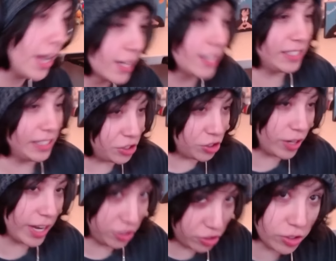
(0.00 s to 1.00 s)
I'm going to teach you
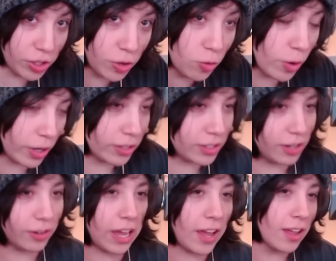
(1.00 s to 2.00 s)
guys new words,
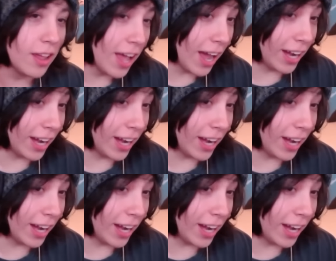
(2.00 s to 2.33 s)
okay?